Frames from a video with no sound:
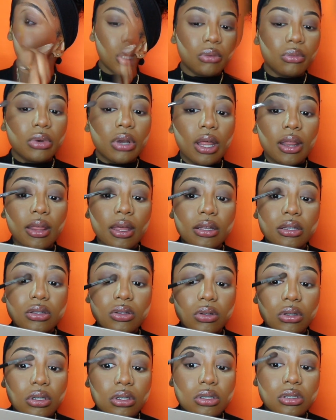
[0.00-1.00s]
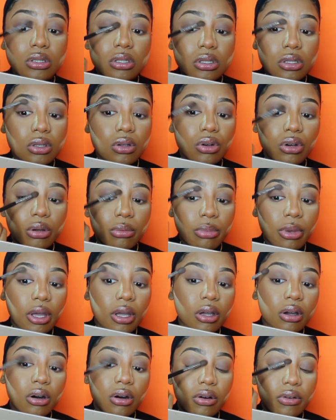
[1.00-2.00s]
Then what I like doing is just going
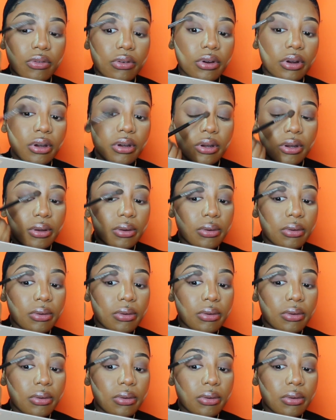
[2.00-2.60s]
back over